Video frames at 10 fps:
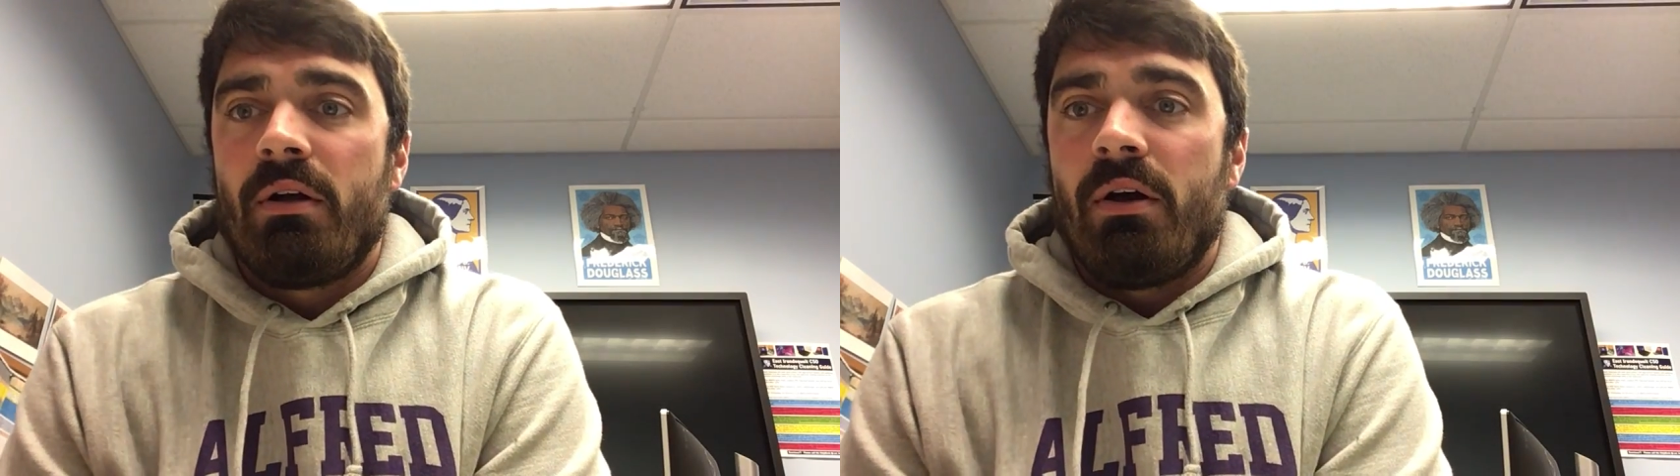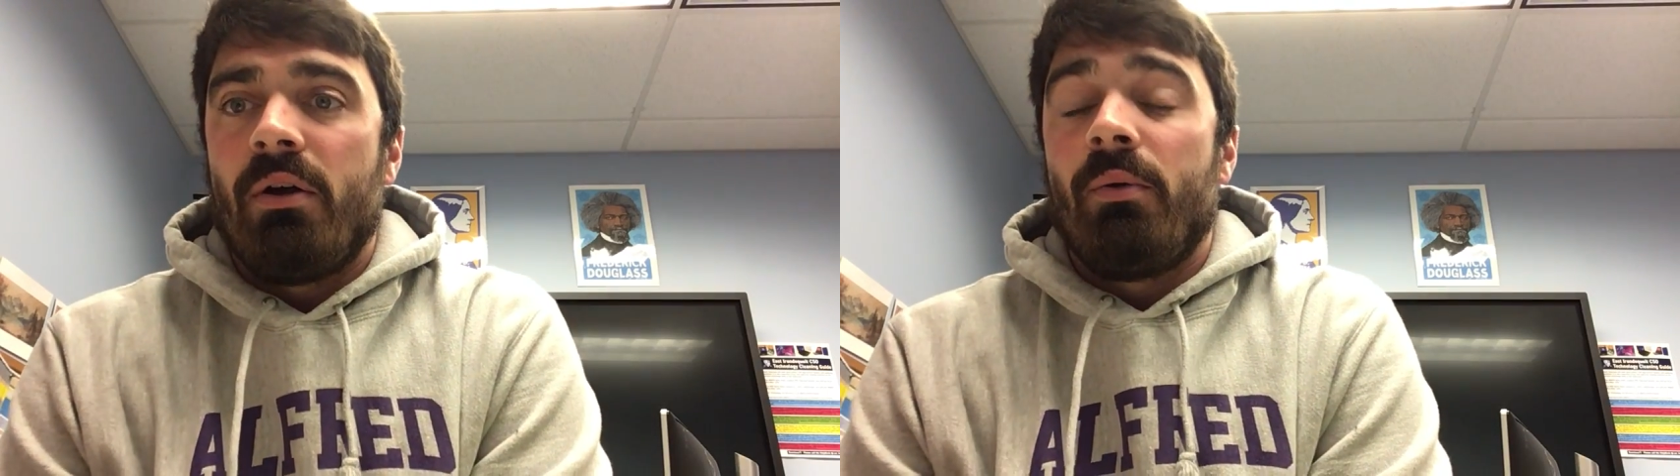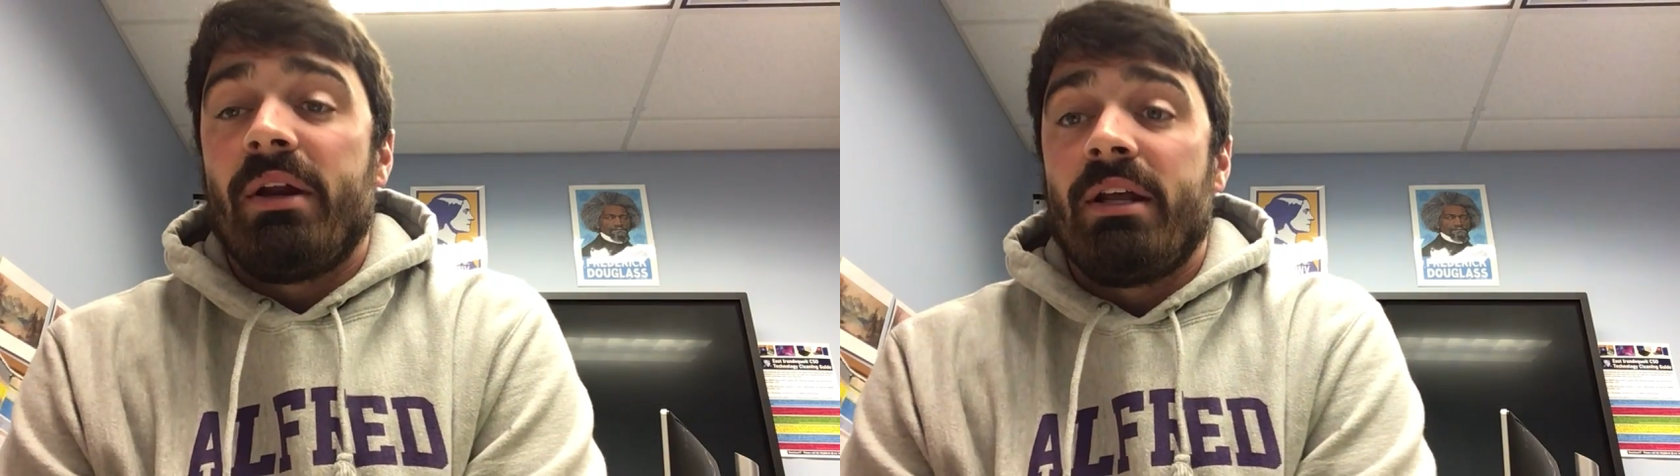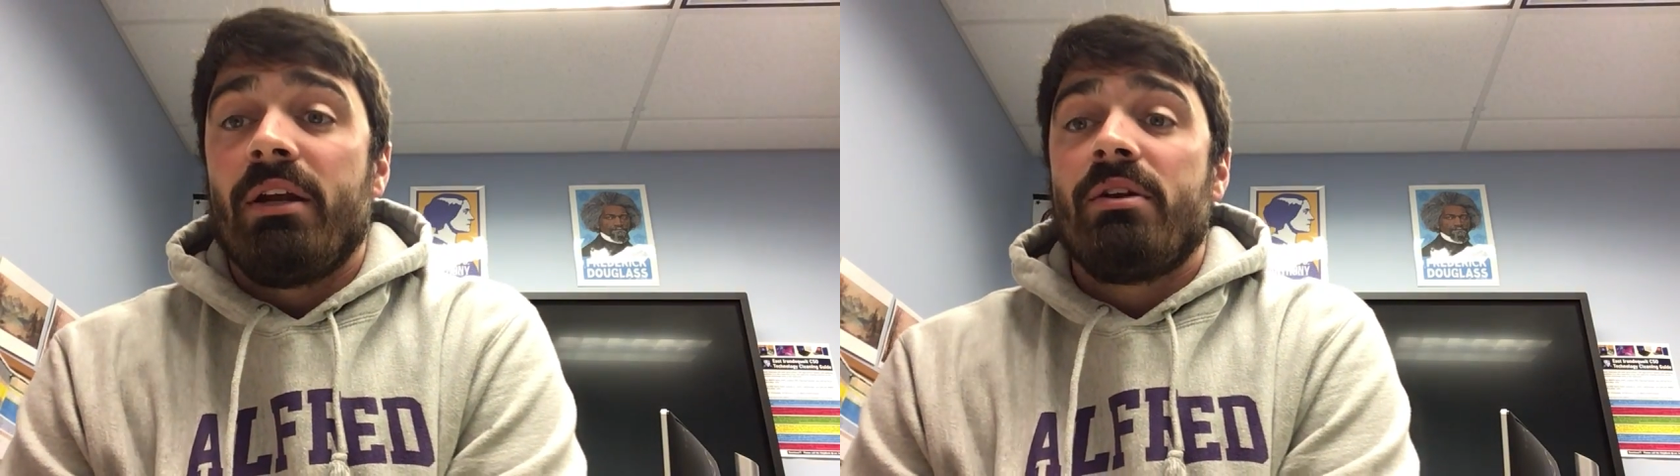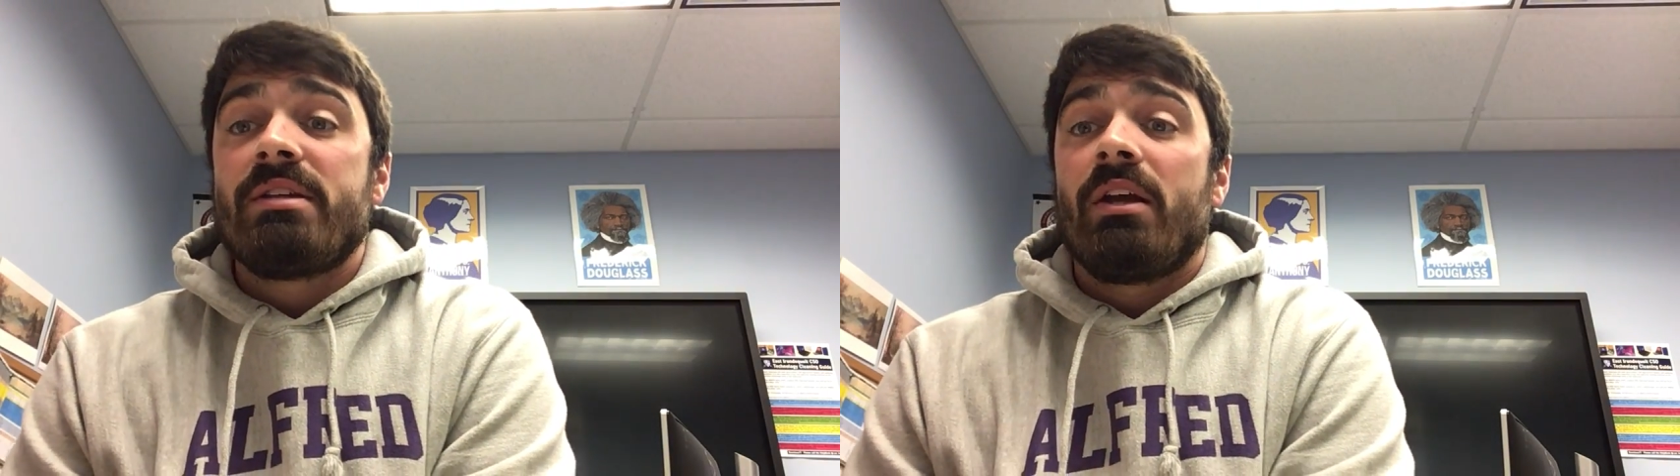All right,
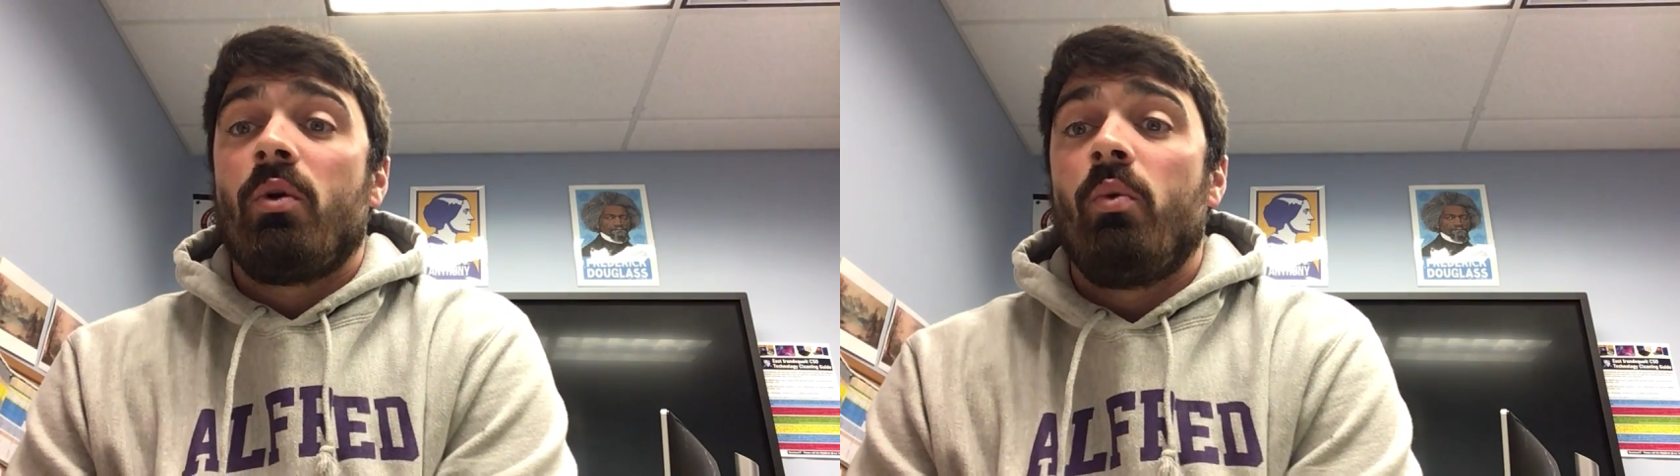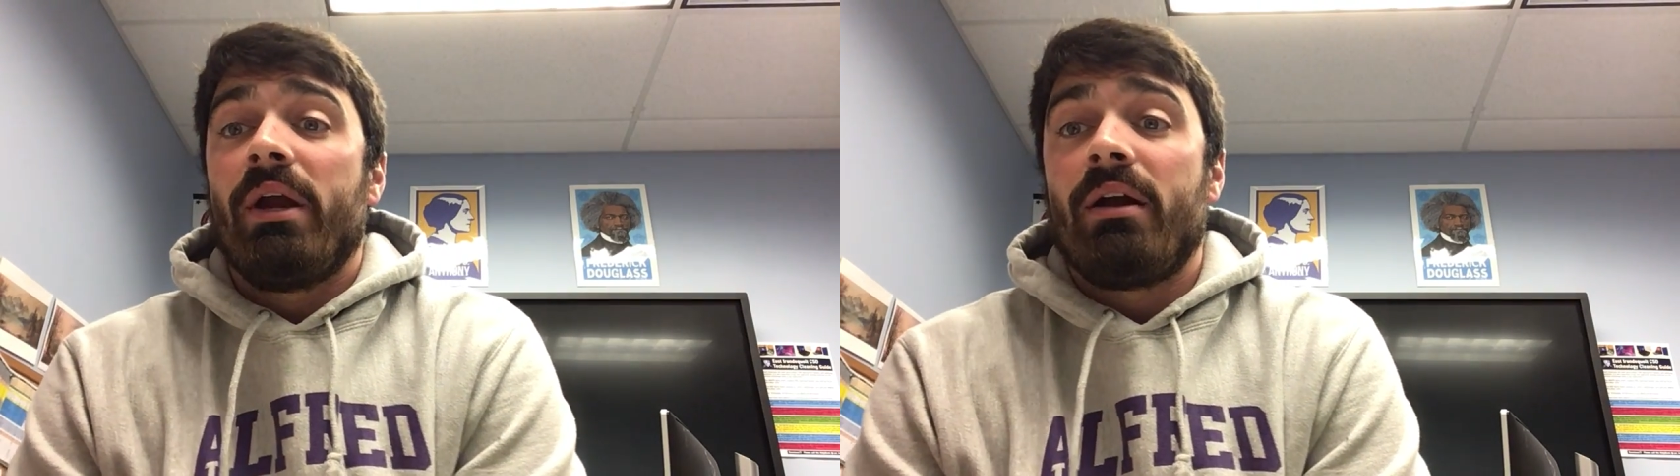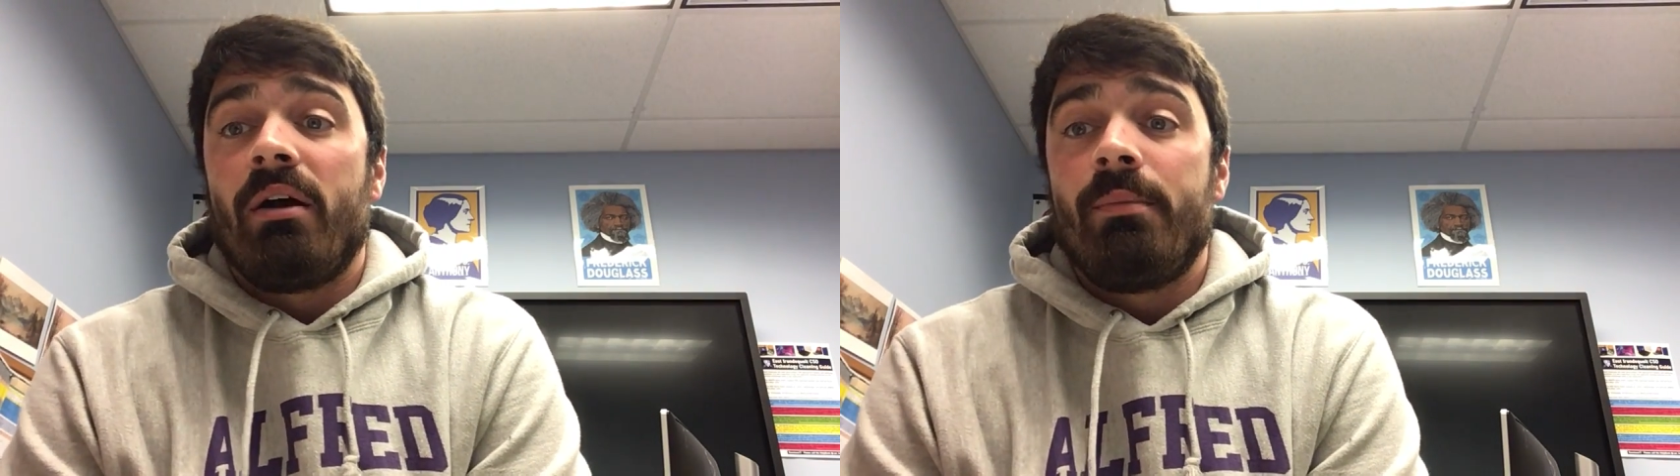here is a quick